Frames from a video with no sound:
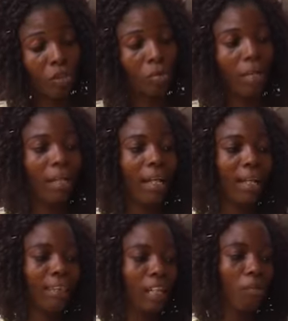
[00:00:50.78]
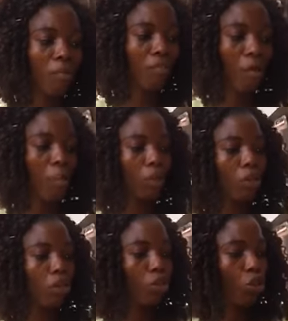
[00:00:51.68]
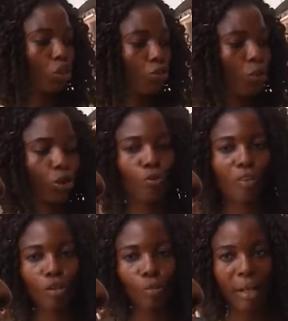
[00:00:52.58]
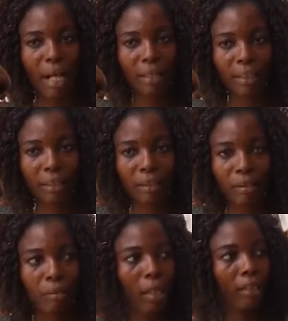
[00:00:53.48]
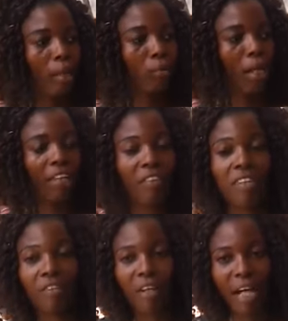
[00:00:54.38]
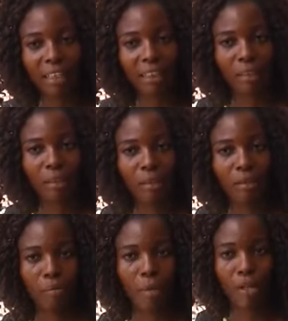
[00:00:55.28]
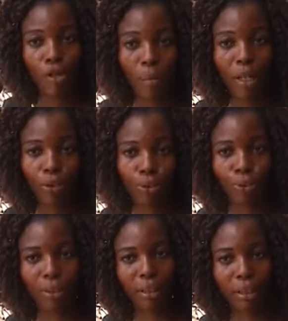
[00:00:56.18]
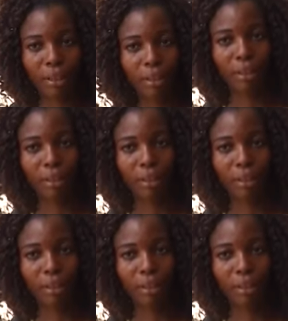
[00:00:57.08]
Well, like I said before, people do not just rush over to buy it. Except I'm doing a light and you're over to use it.